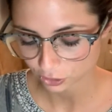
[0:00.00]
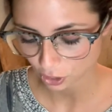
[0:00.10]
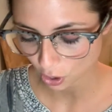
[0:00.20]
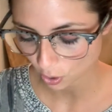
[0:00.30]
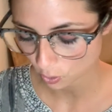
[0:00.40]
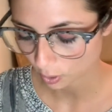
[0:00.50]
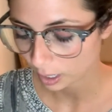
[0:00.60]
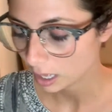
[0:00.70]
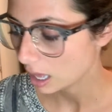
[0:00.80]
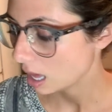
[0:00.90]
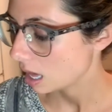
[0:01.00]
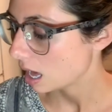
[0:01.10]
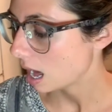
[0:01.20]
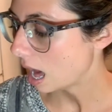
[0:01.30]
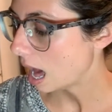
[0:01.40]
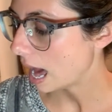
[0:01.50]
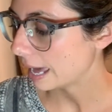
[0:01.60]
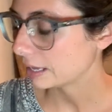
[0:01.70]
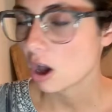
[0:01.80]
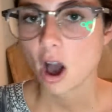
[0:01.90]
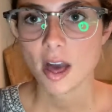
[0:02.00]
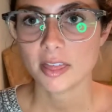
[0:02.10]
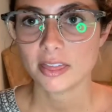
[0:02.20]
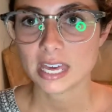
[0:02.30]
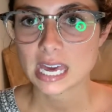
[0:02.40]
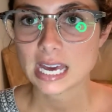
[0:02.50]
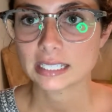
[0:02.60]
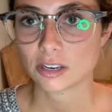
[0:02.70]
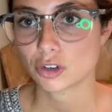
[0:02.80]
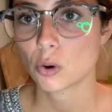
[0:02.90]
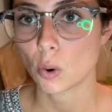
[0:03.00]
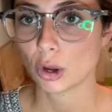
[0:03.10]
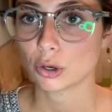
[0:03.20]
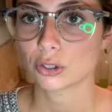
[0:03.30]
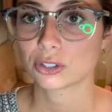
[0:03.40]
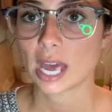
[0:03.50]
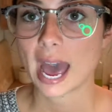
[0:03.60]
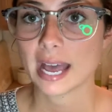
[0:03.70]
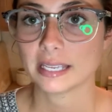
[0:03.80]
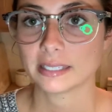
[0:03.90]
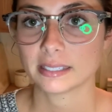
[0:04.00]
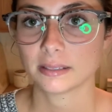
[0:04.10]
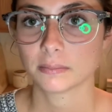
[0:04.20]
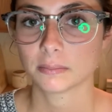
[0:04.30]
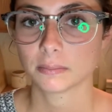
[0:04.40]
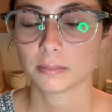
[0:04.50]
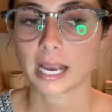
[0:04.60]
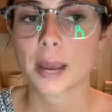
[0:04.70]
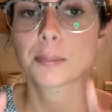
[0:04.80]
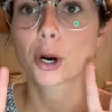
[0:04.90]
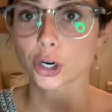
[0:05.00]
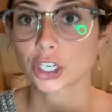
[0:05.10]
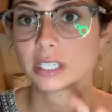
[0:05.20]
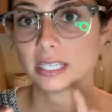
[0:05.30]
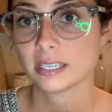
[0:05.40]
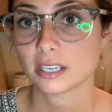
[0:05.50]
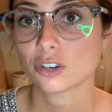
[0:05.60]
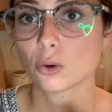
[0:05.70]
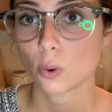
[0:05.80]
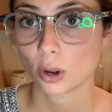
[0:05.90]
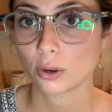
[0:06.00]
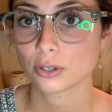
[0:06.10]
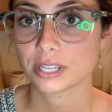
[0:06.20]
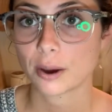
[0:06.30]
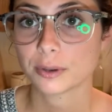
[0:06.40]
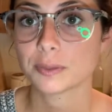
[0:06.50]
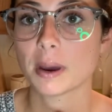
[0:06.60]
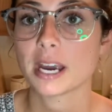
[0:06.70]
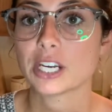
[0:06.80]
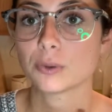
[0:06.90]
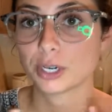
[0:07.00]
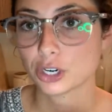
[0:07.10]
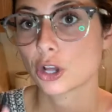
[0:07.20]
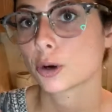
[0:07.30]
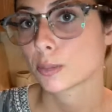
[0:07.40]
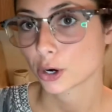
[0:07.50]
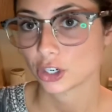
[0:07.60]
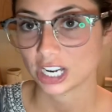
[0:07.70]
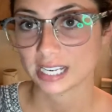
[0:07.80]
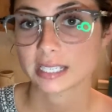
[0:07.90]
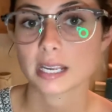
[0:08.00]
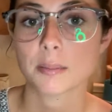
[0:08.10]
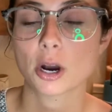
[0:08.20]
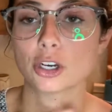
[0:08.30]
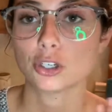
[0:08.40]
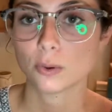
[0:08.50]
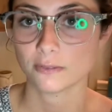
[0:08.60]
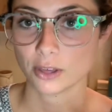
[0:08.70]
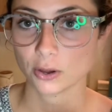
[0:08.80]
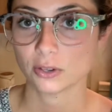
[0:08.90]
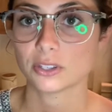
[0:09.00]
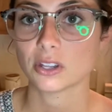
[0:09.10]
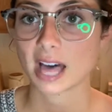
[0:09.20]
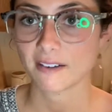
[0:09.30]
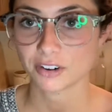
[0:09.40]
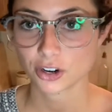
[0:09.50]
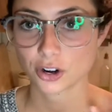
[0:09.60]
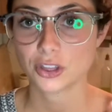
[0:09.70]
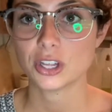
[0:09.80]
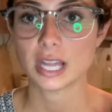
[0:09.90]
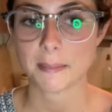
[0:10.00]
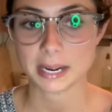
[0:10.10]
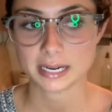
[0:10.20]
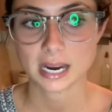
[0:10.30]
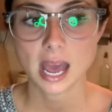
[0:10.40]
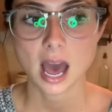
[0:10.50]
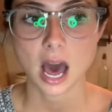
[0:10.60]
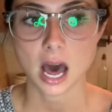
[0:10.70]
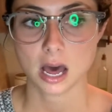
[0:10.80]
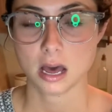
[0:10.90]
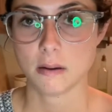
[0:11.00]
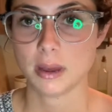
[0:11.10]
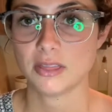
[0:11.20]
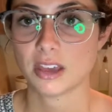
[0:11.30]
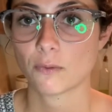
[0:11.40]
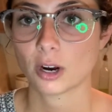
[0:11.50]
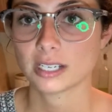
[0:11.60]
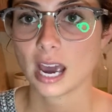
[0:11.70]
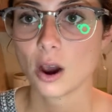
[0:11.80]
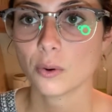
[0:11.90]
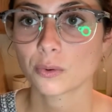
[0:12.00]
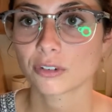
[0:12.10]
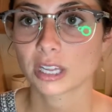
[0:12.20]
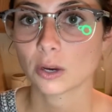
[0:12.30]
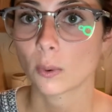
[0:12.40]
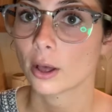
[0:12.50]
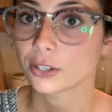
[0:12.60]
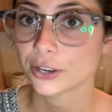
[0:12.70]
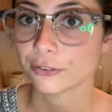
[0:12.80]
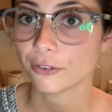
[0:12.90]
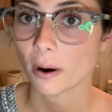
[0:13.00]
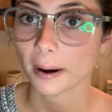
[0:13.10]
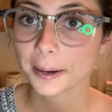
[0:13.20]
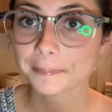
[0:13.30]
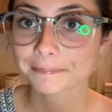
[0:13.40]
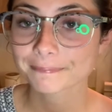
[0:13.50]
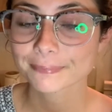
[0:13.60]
So I got the essential oils I purchased the essential oils. That was my $20 purchase. I bought 2 of those, the lavender and the lemon, and they worked out really well so far.